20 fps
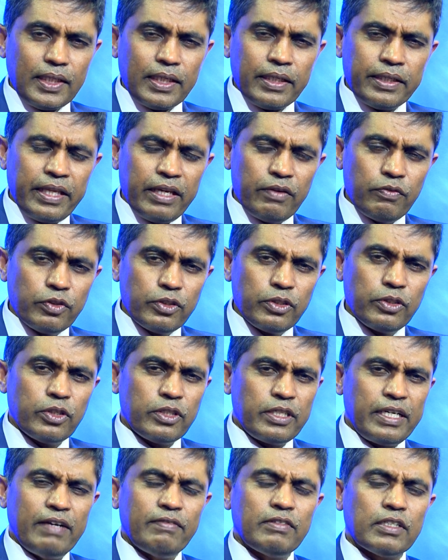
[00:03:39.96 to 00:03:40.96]
they would not
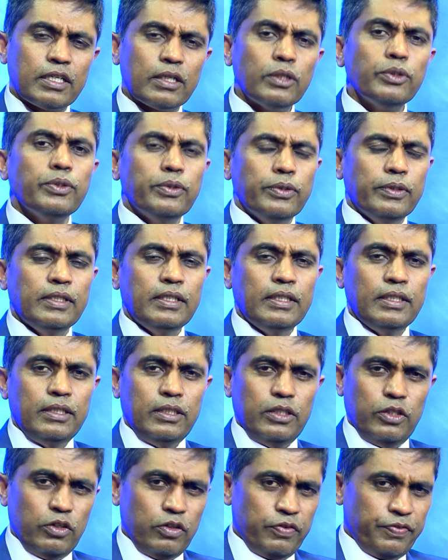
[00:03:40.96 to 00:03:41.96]
have a clue
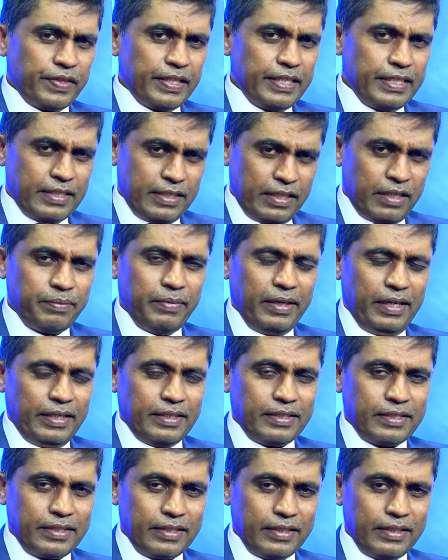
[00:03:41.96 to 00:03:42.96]
of these
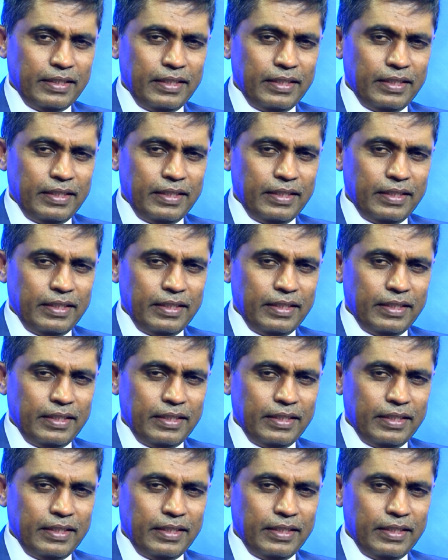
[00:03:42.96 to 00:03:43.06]
commands.